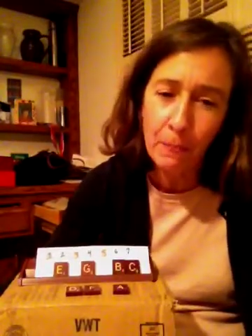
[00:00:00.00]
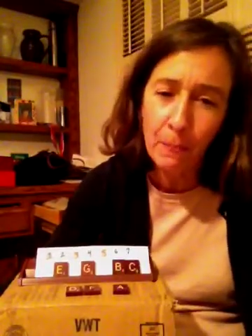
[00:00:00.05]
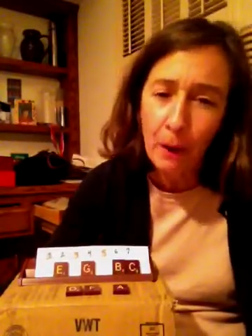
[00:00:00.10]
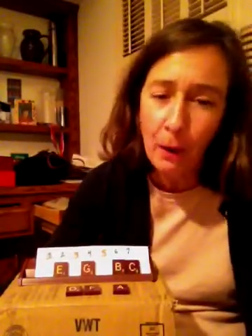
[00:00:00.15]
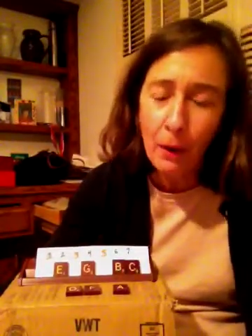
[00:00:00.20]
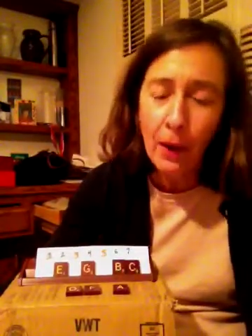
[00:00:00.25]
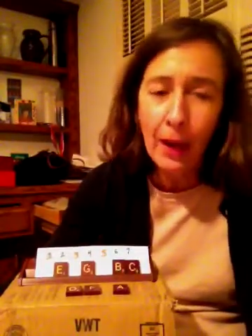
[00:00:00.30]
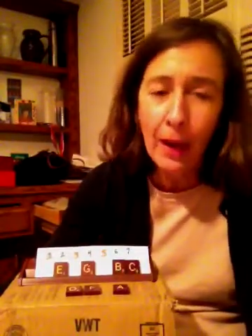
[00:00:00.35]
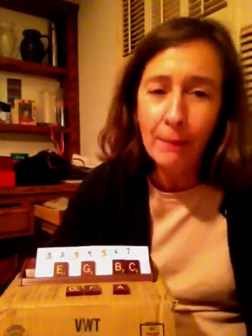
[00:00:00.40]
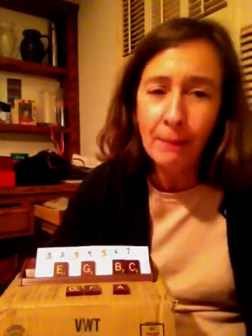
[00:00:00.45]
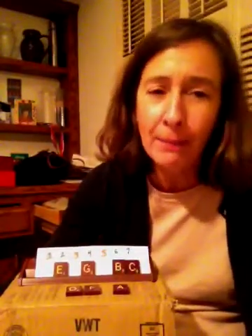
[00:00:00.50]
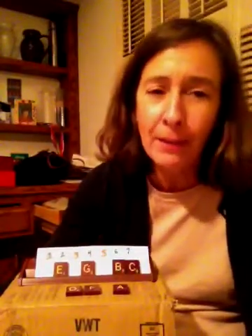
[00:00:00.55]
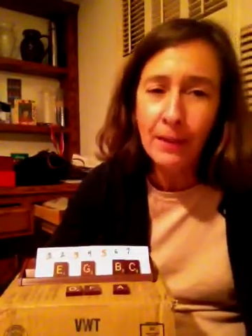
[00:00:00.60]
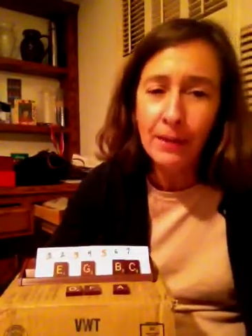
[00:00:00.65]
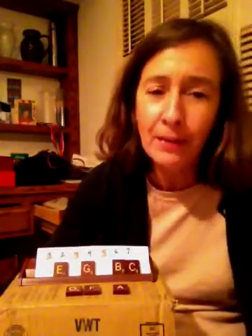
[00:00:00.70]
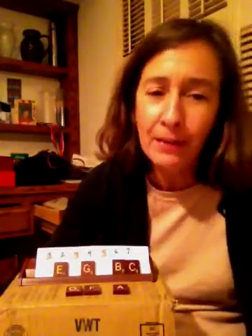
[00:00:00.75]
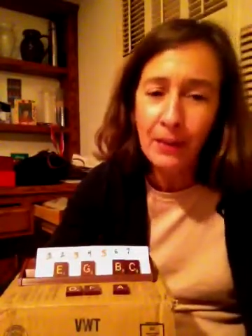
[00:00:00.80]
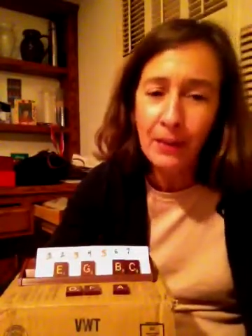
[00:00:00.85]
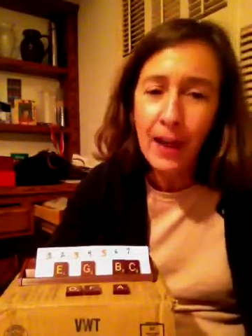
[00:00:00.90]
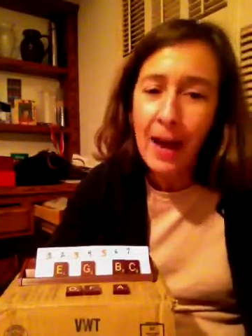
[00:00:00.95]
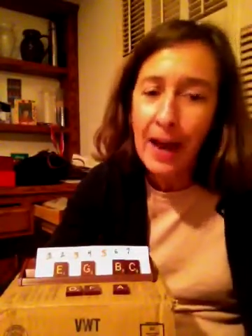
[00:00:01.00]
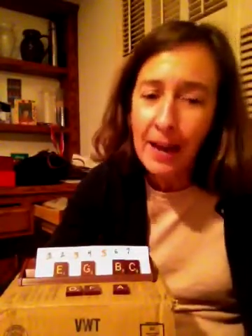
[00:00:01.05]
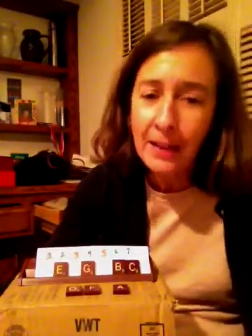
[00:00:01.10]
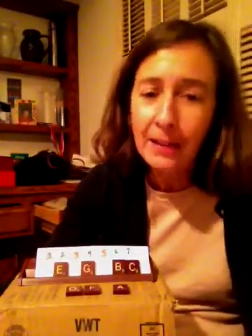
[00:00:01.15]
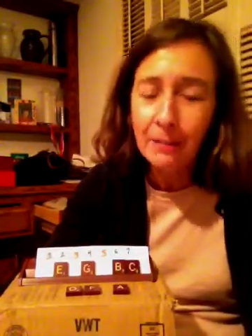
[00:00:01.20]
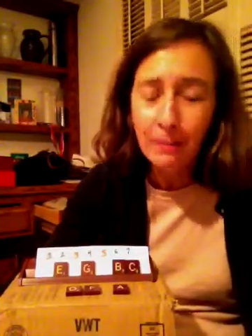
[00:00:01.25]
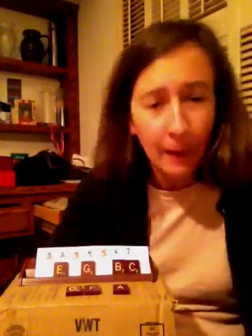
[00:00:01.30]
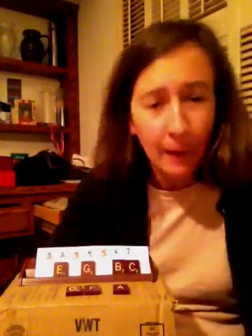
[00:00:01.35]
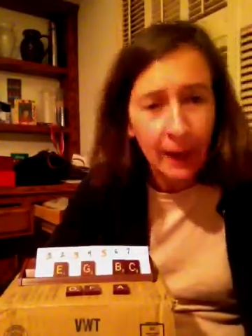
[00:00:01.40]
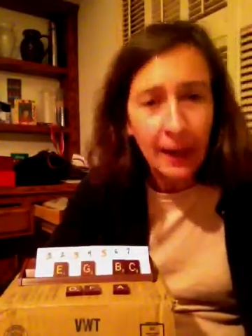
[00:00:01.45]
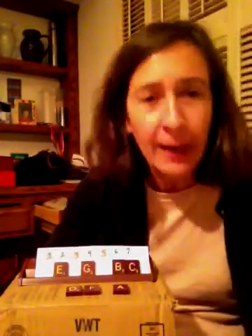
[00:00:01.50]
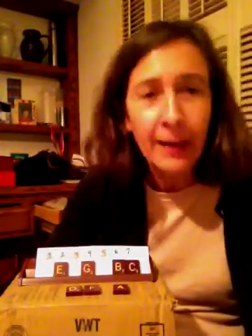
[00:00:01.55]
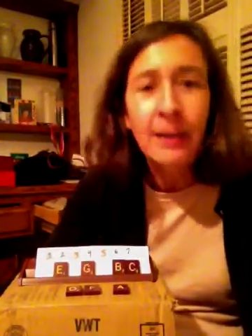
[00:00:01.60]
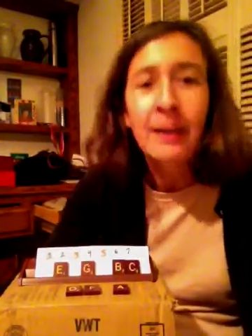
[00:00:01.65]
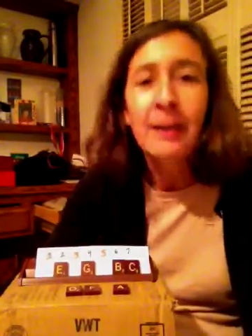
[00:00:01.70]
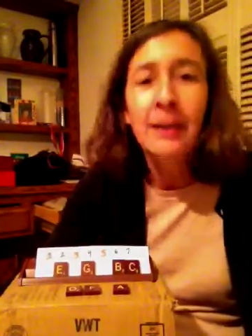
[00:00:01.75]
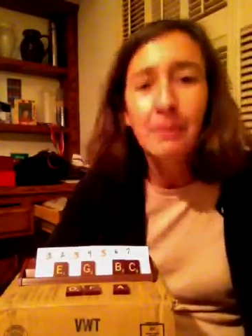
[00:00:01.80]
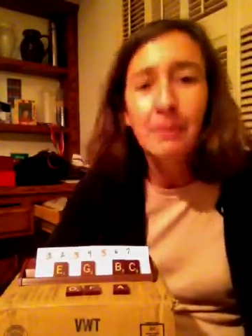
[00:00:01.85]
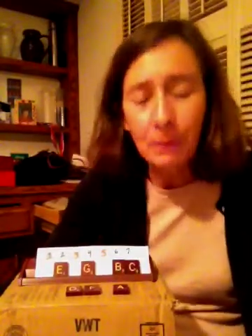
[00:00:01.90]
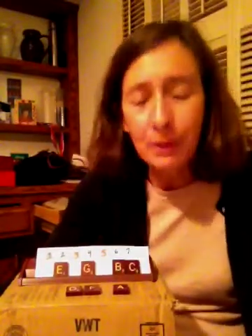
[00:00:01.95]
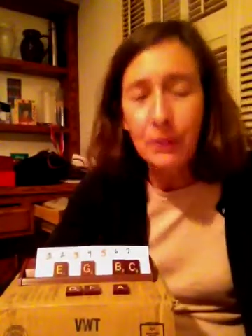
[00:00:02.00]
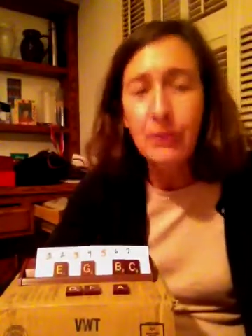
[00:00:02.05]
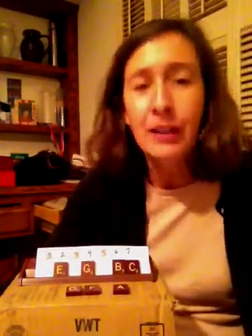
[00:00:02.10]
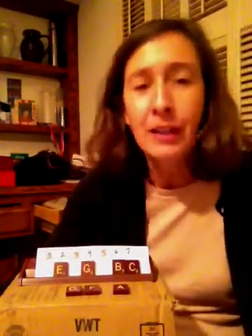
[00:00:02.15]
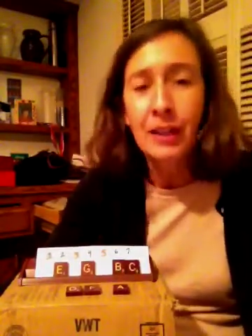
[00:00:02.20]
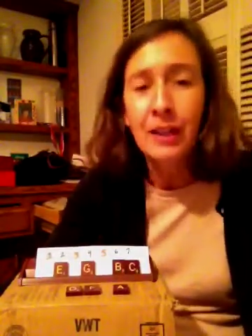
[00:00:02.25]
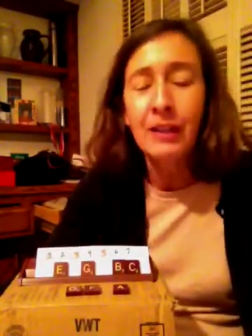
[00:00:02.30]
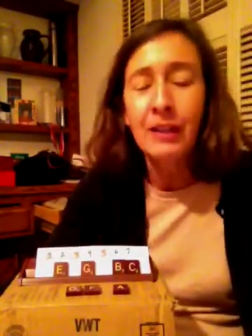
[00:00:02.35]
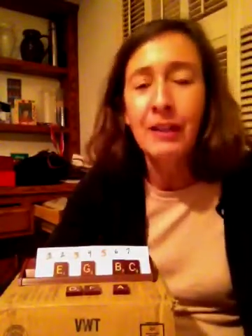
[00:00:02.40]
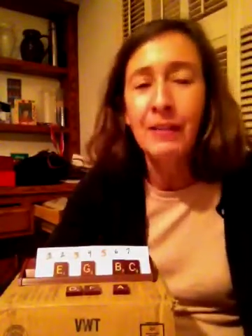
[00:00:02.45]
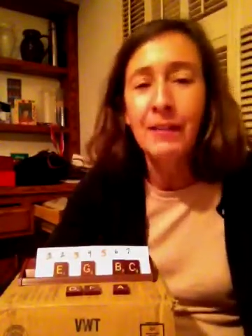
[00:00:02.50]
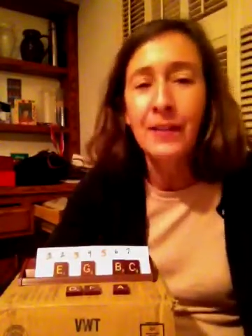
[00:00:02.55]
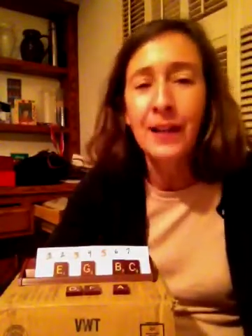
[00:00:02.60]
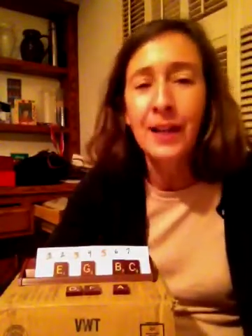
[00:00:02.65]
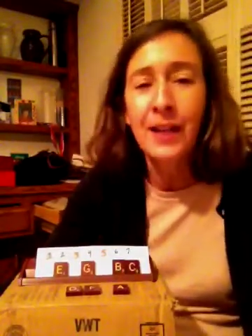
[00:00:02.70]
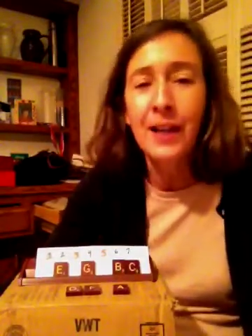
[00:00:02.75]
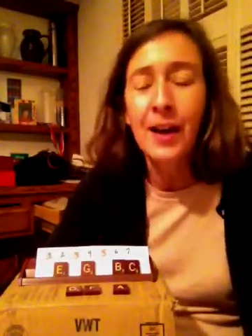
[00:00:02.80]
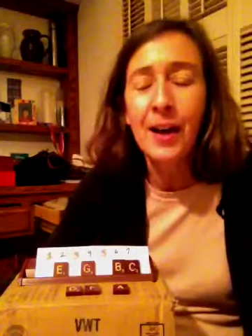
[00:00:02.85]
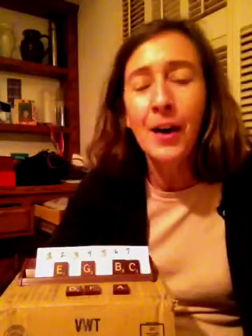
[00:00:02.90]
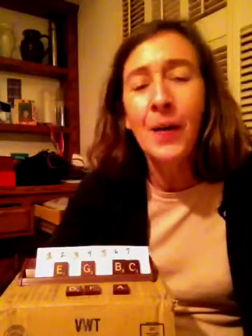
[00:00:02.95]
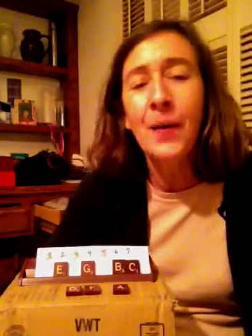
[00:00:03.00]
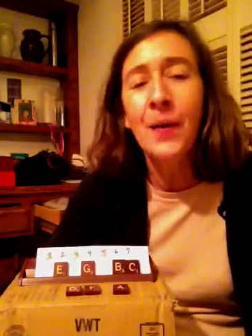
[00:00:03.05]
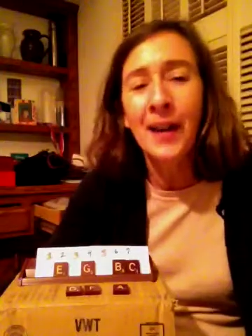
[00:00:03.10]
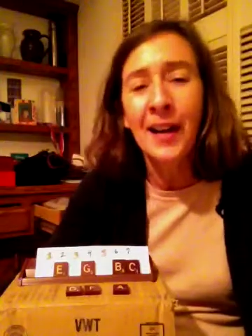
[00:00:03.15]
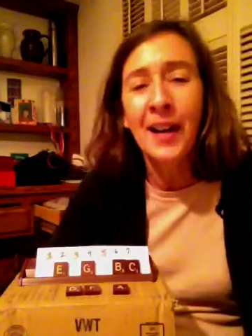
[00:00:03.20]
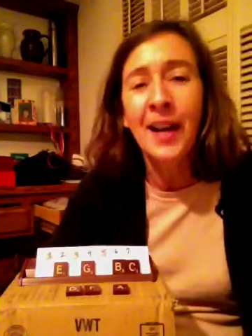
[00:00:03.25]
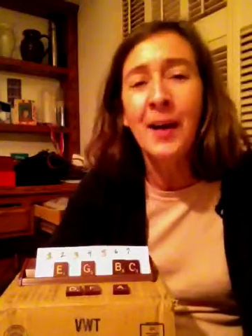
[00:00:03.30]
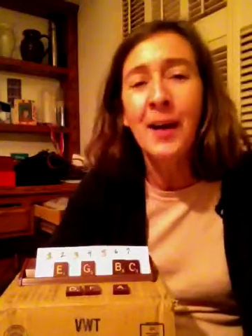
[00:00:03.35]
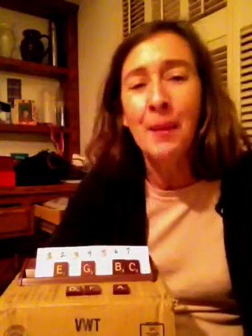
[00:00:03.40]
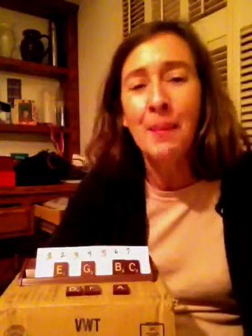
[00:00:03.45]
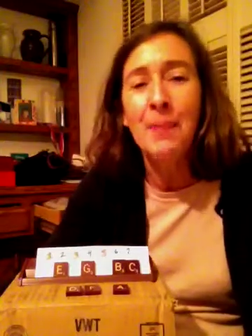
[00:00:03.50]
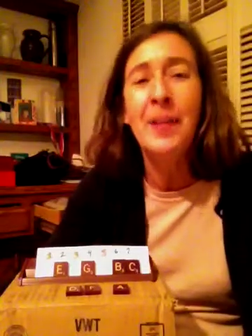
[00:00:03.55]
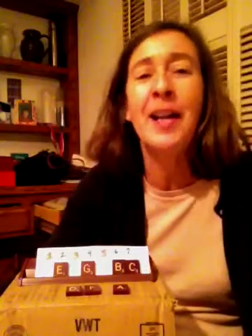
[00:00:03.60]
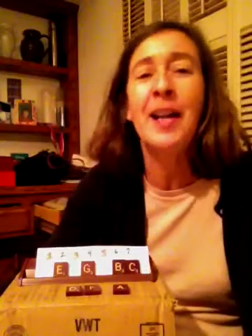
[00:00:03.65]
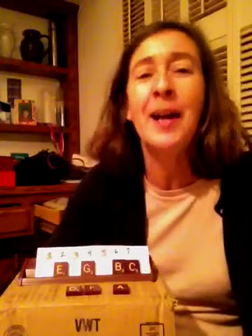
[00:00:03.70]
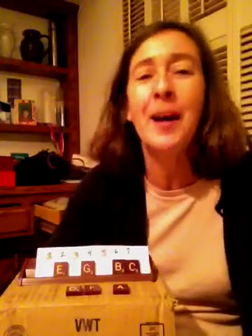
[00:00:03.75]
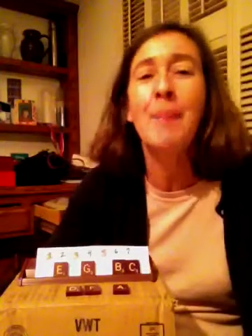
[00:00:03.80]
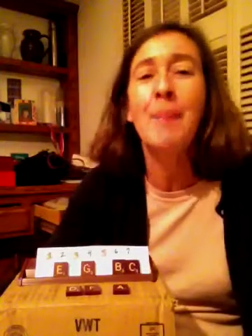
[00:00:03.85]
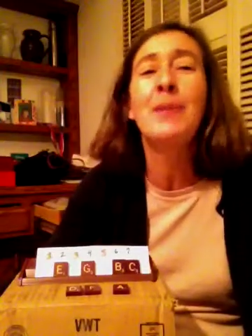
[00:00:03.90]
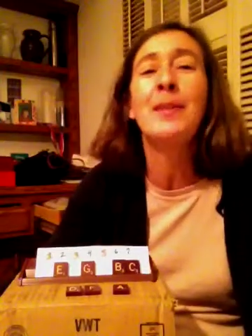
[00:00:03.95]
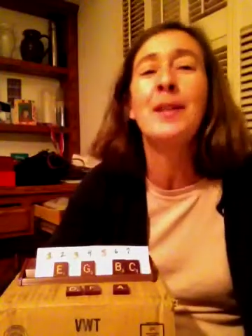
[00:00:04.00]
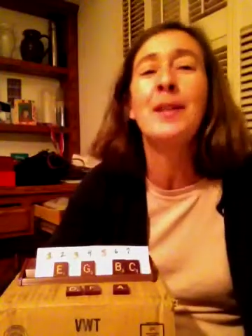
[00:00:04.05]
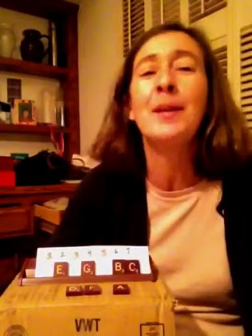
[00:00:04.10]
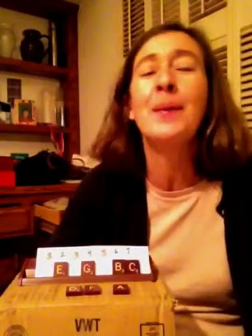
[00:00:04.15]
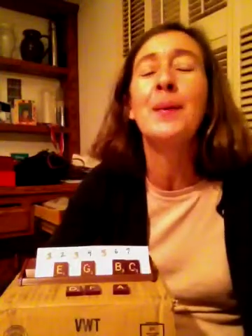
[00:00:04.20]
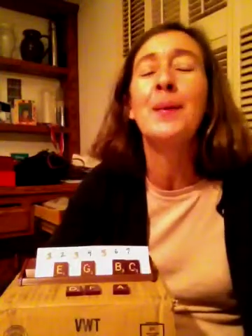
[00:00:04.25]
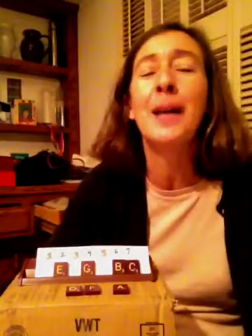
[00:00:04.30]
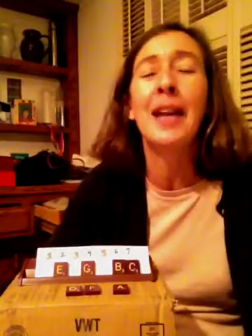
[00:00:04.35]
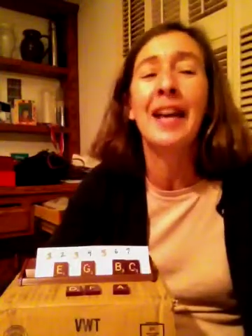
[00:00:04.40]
Okay, so that is my music theory video, and I hope that helps you,